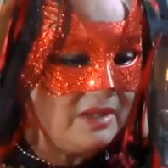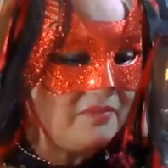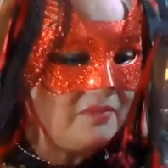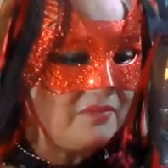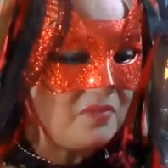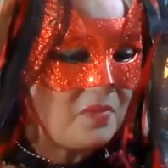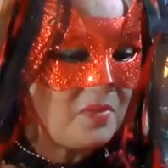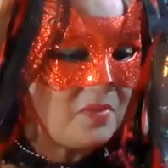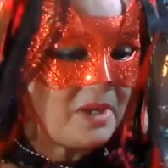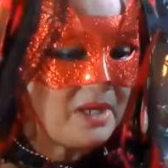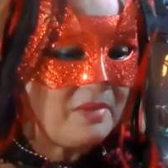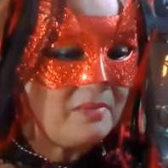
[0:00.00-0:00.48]

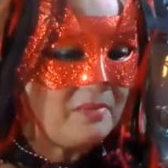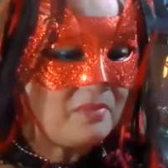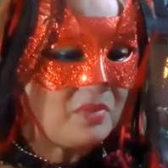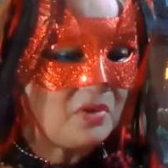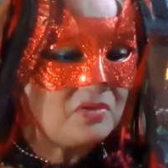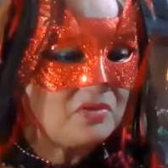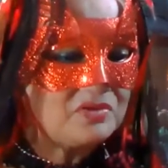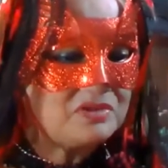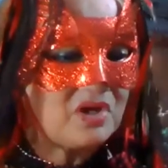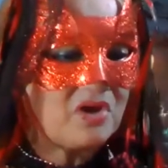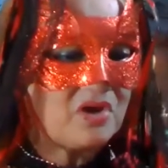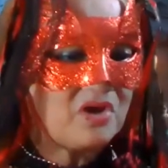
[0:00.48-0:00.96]
Hawaiian
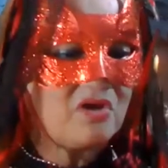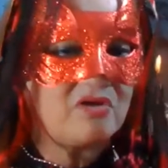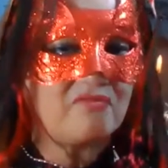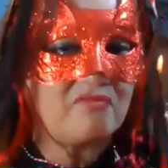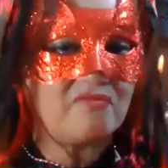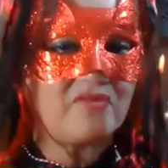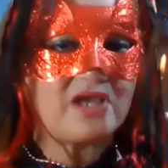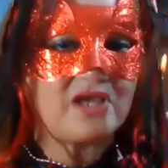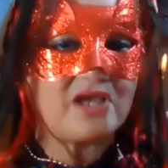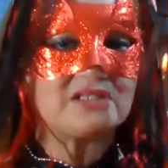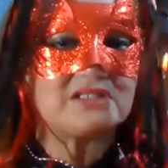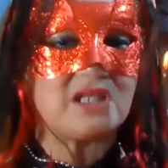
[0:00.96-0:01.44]
bones and
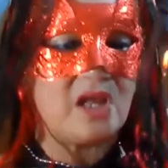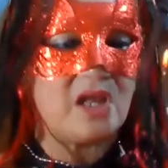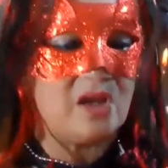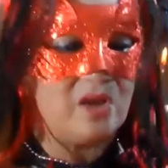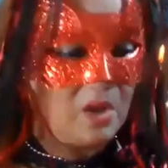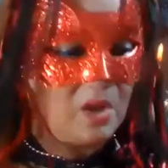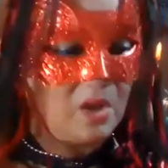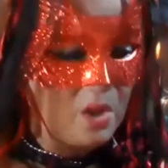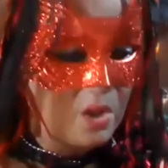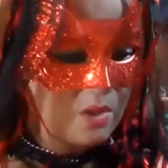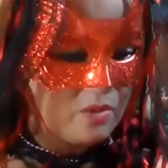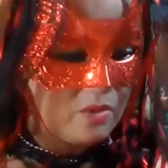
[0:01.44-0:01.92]
artifacts
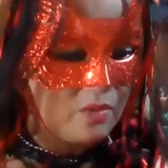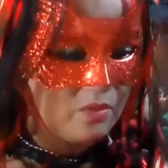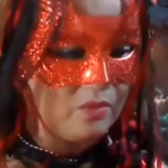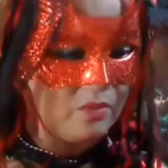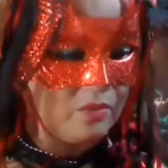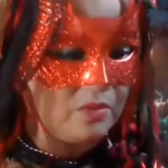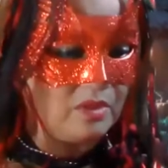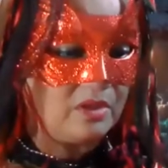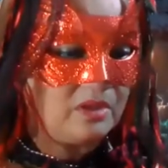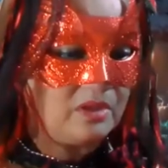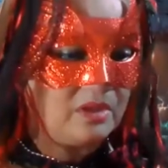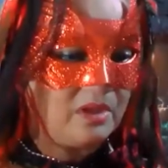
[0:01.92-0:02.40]

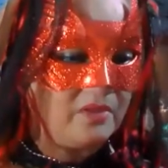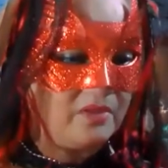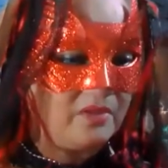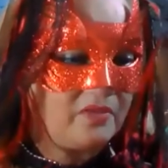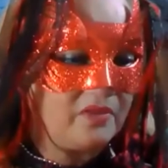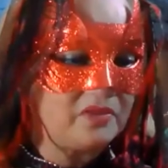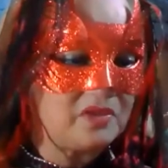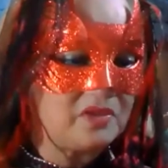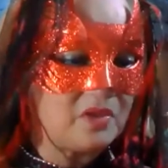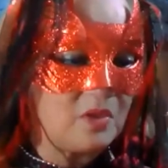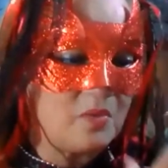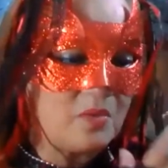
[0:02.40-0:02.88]
alone,
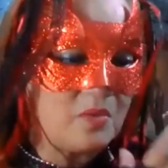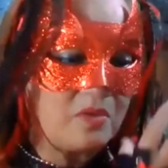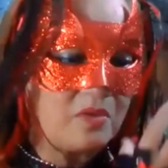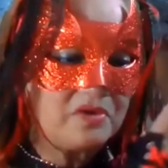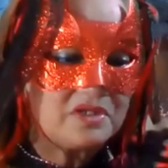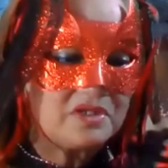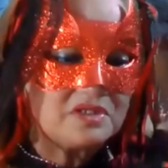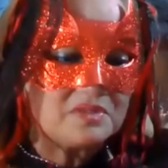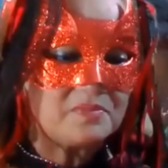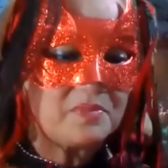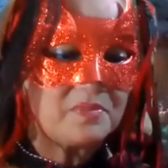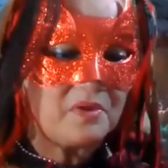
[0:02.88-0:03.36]
that the
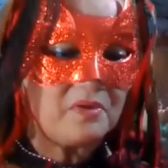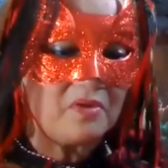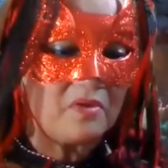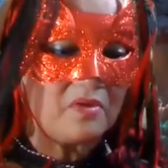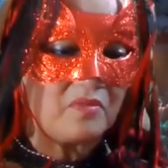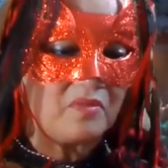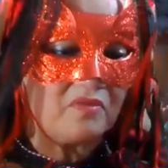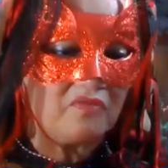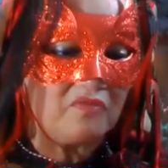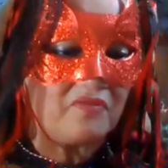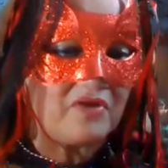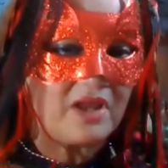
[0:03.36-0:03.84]
warrior spirit
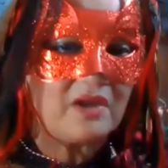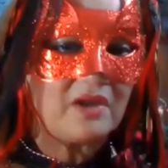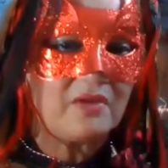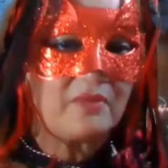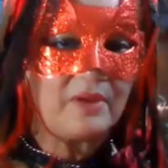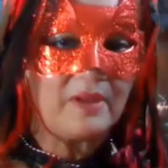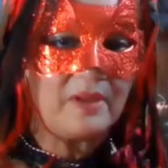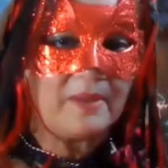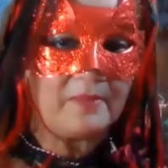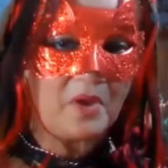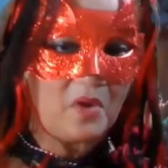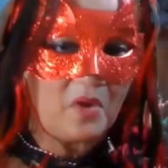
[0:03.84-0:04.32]
will follow
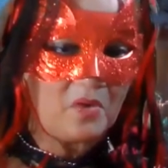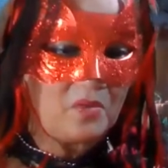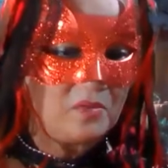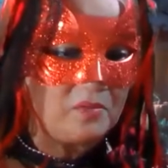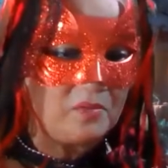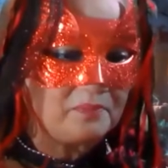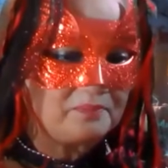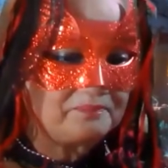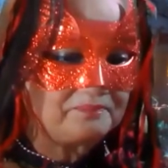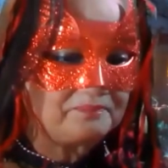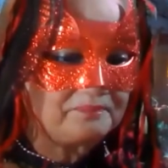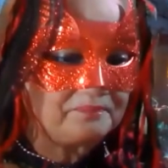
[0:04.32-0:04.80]
him
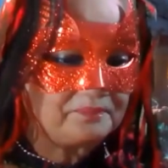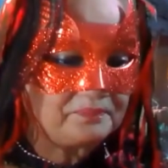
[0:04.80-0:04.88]
home.